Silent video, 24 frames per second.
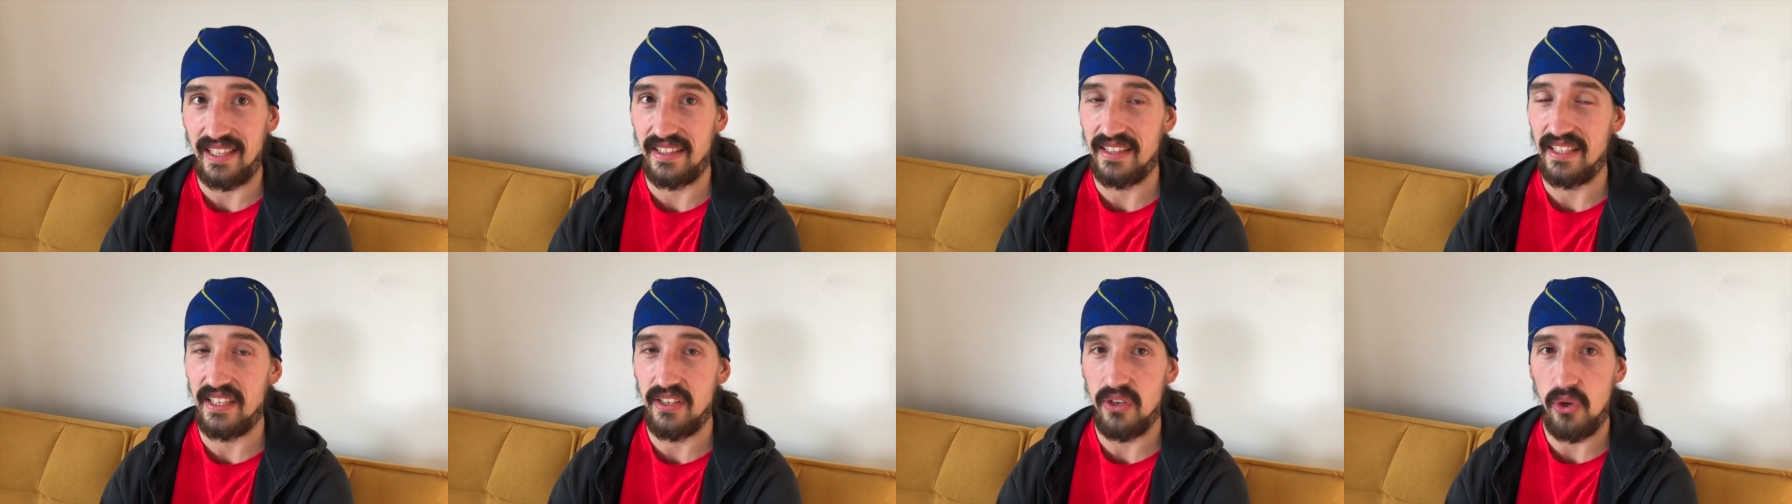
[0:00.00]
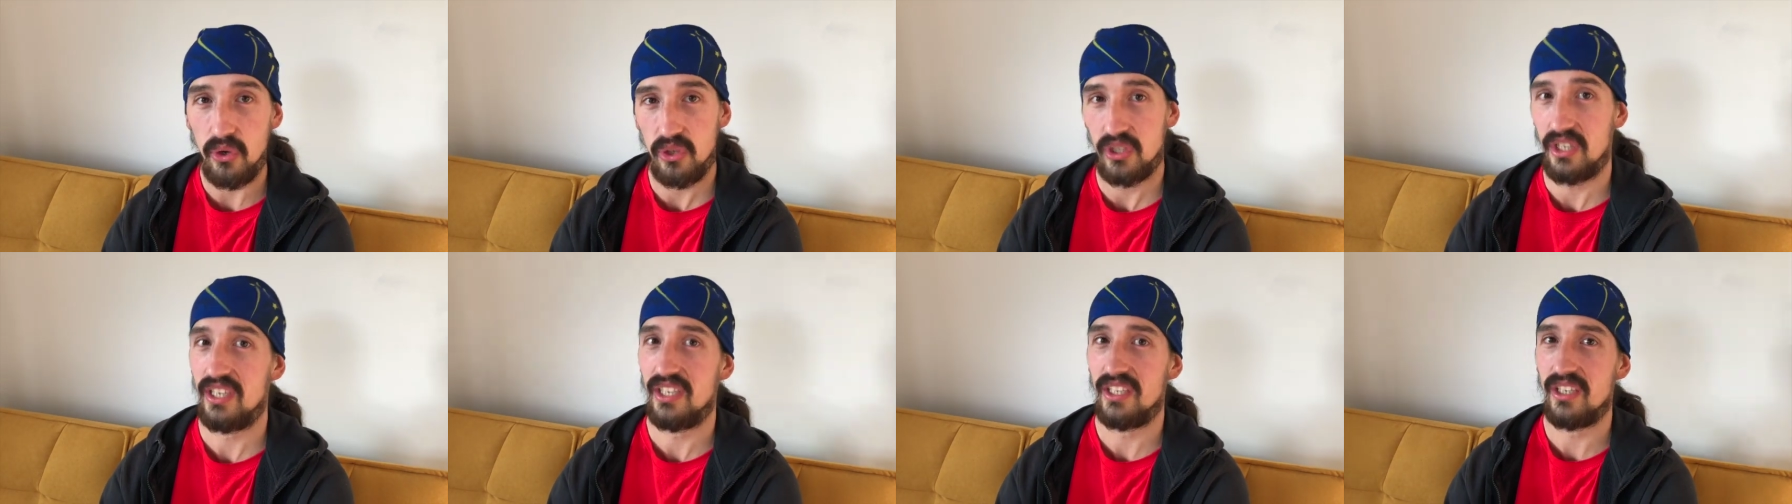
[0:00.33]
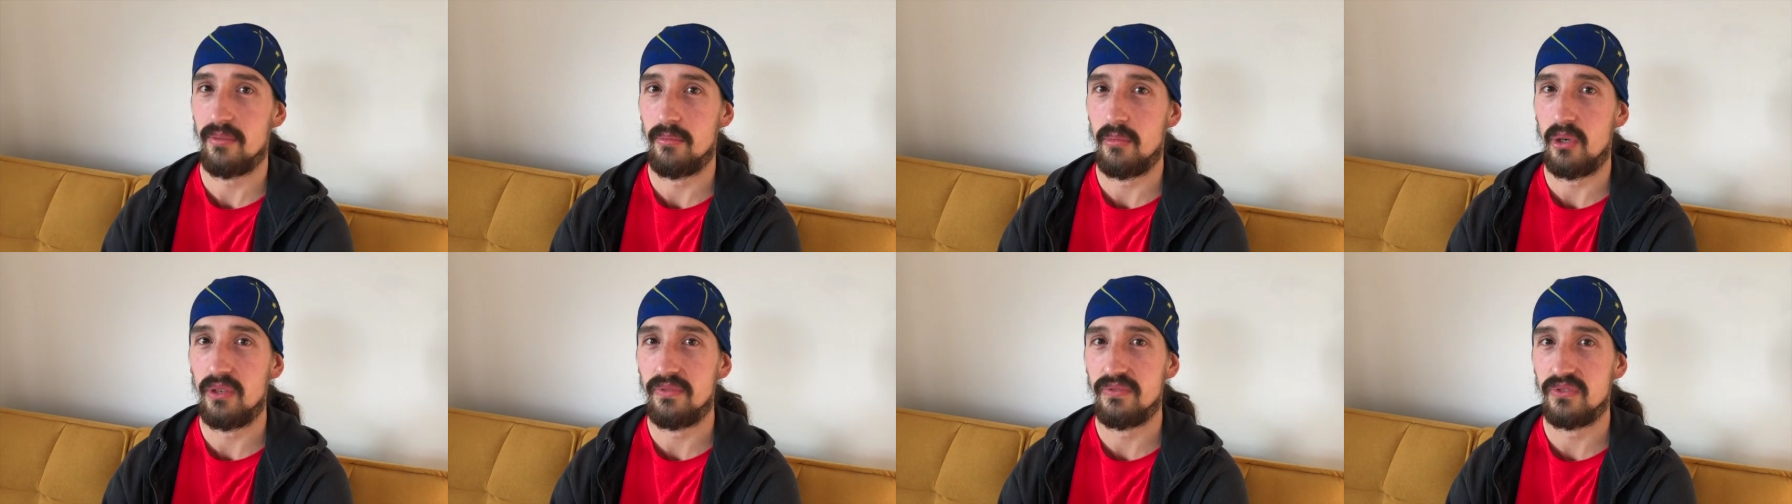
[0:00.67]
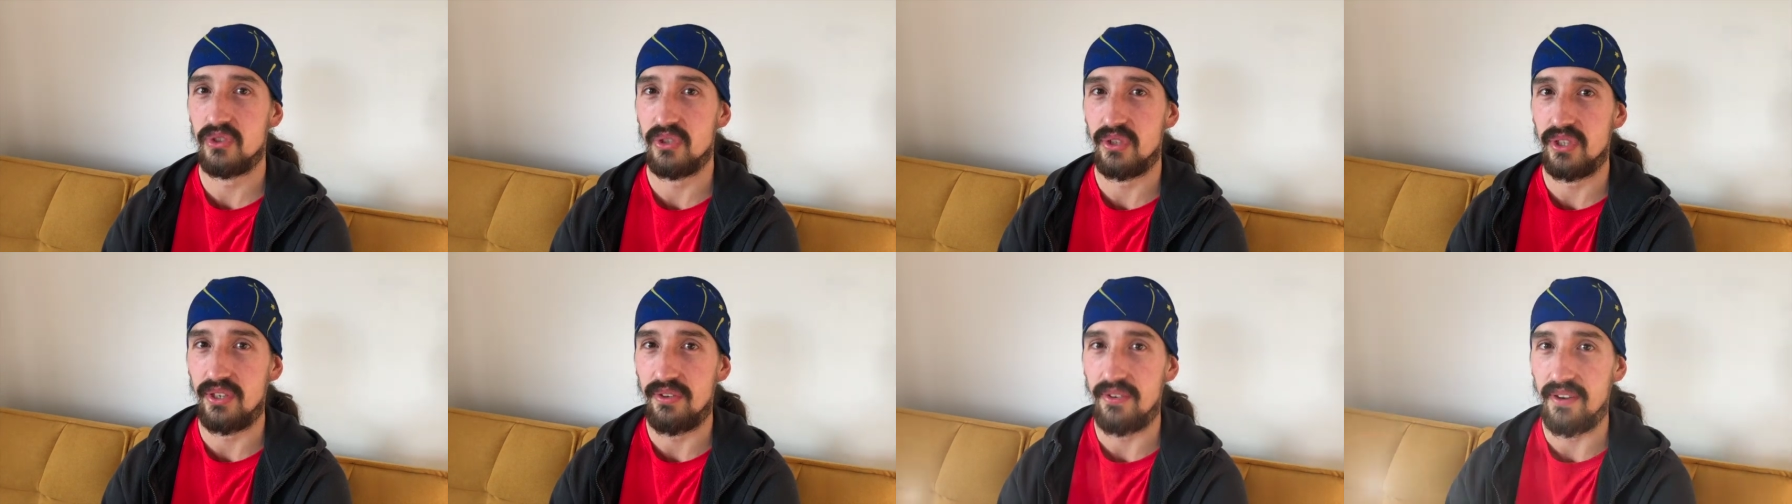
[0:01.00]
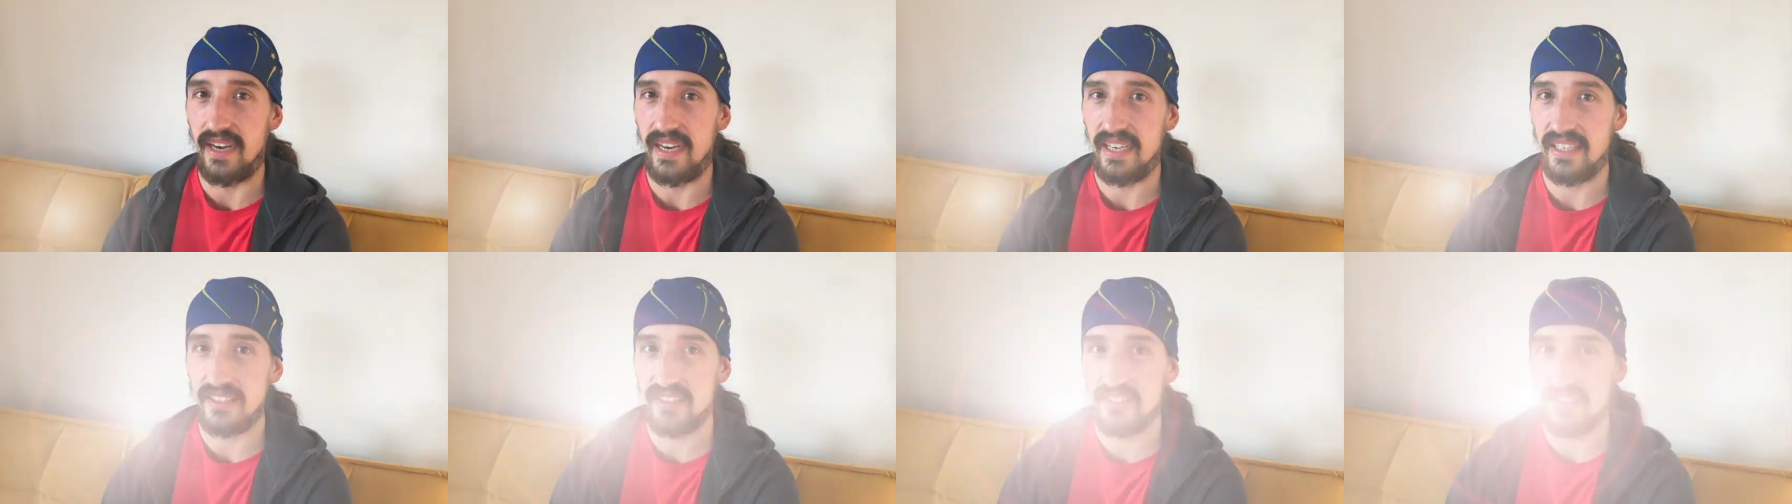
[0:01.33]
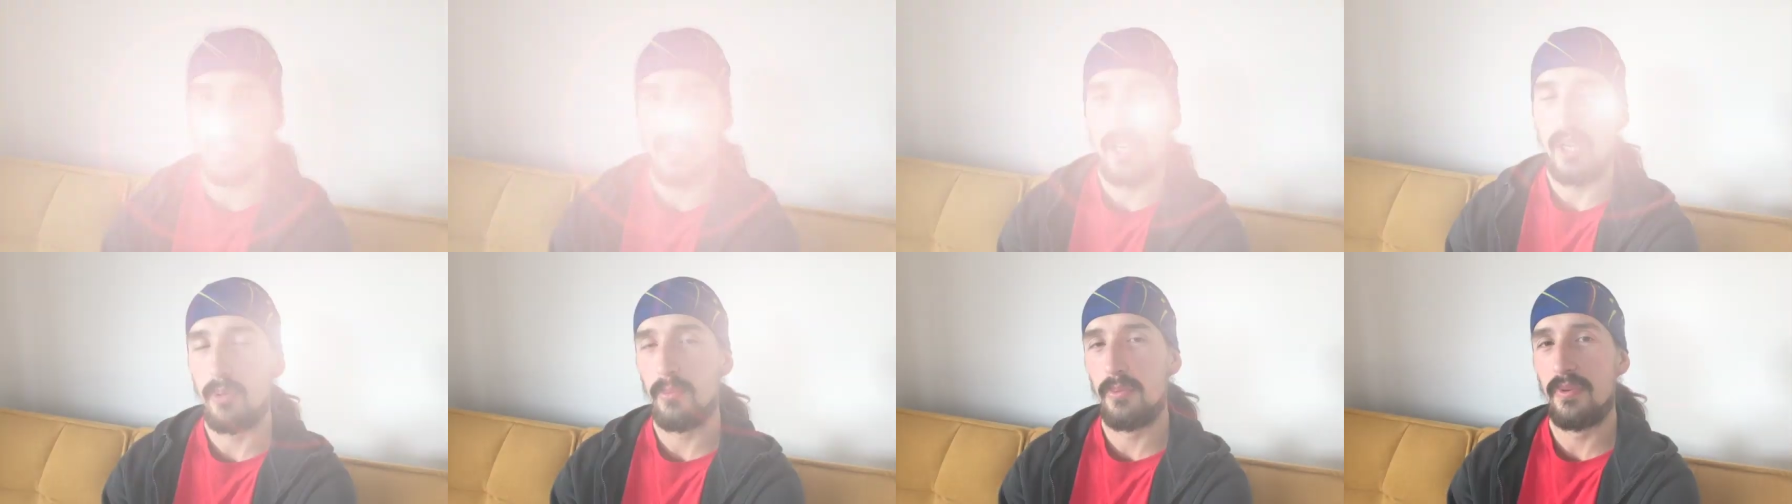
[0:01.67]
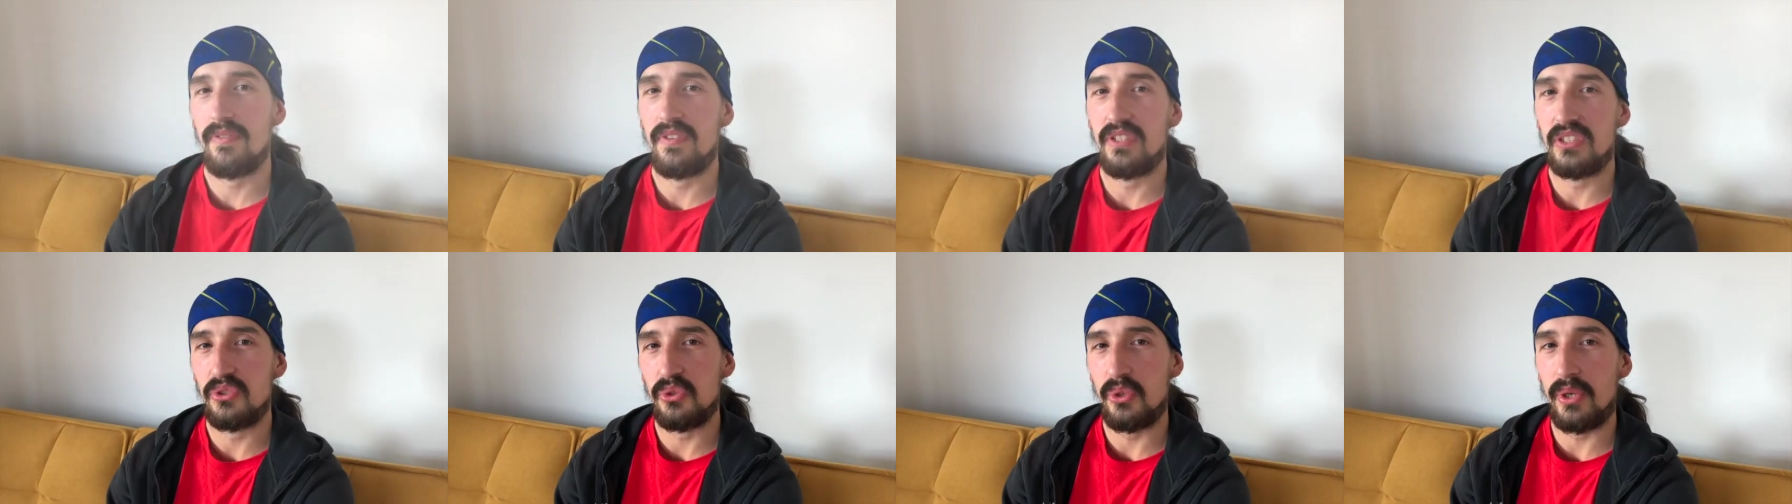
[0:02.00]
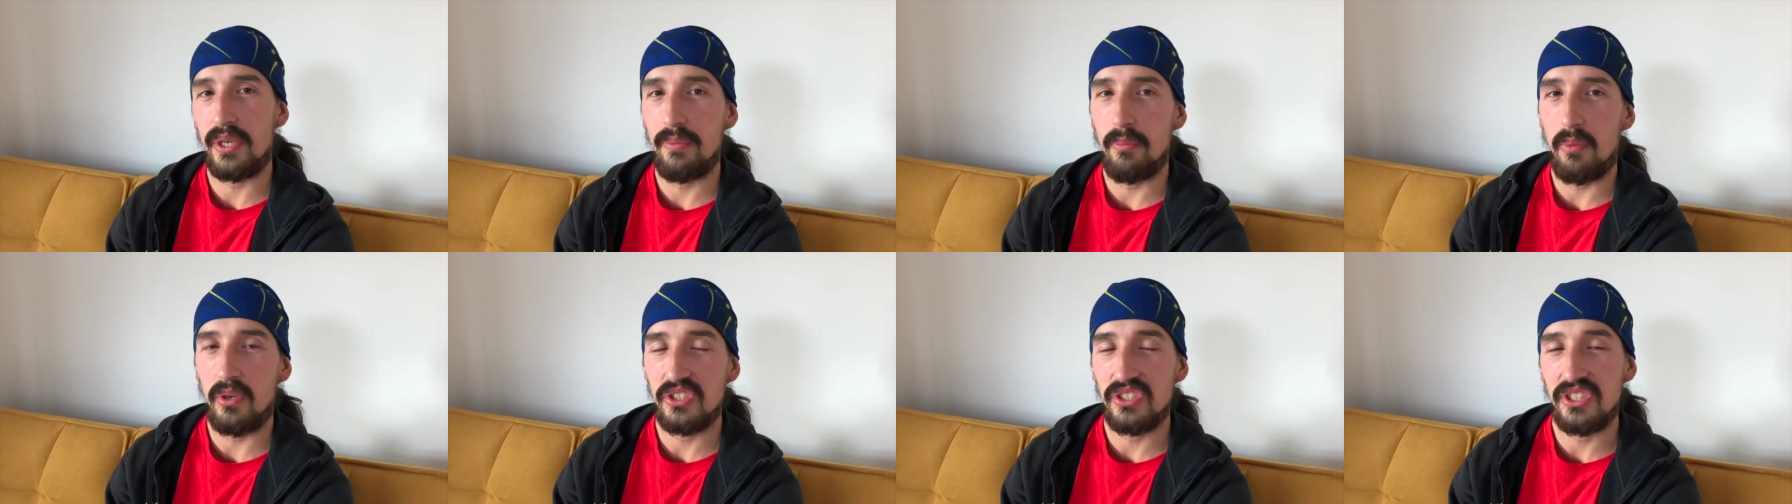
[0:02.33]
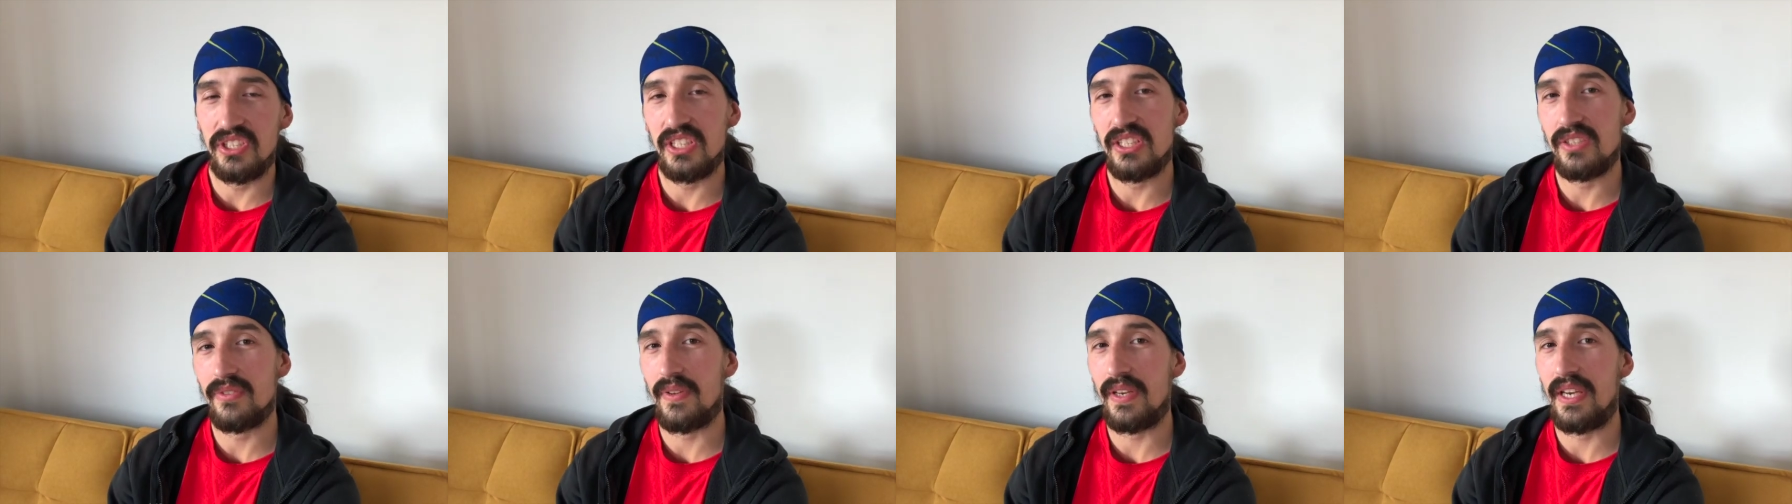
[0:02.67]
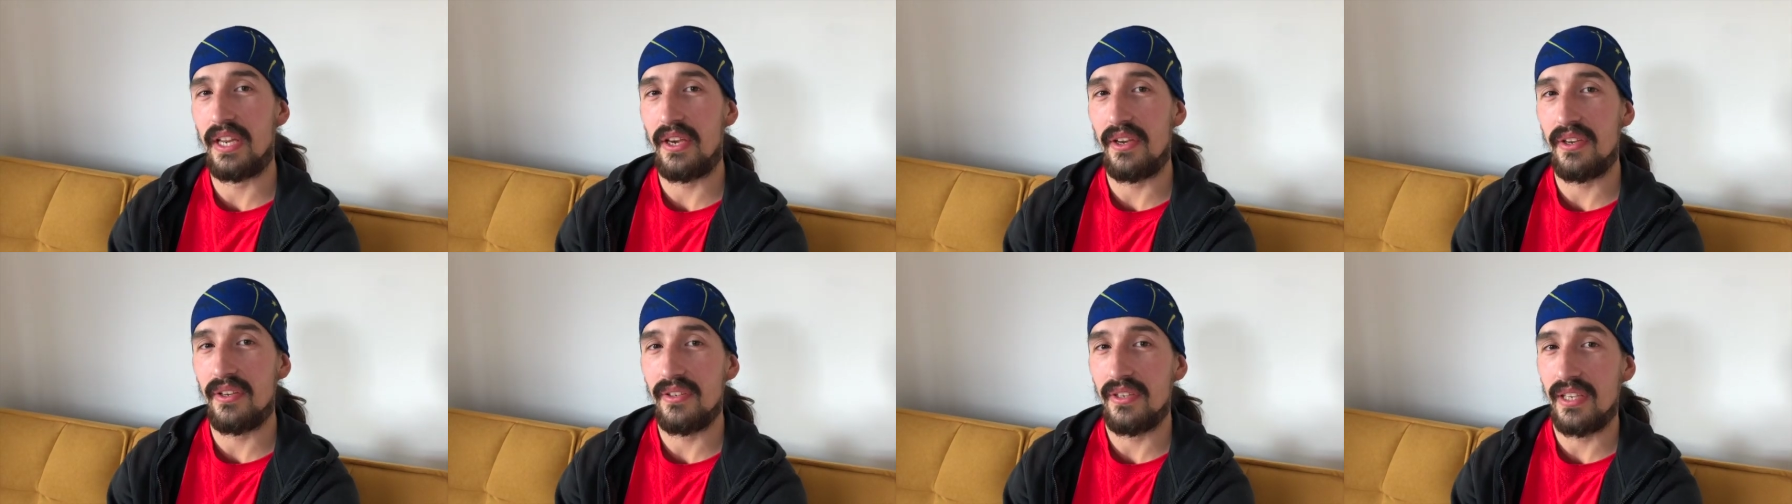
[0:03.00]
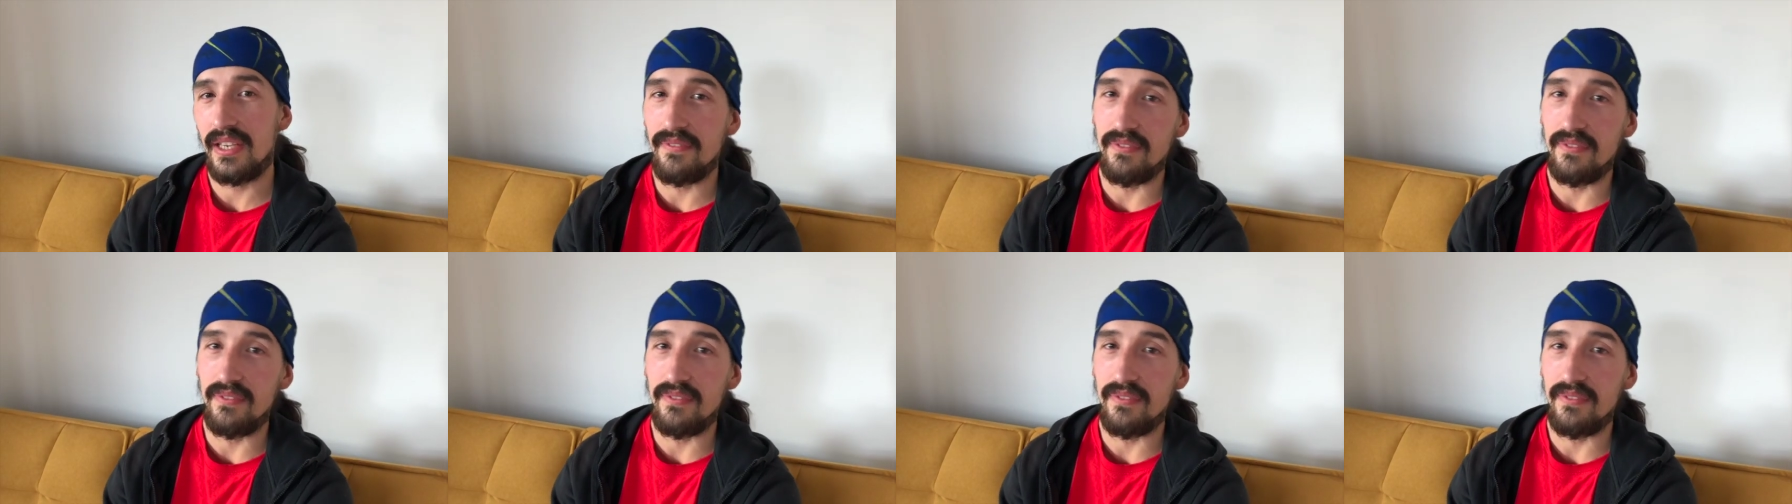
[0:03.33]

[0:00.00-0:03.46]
and they're not gonna come off during a race. I hope you've enjoyed watching this video.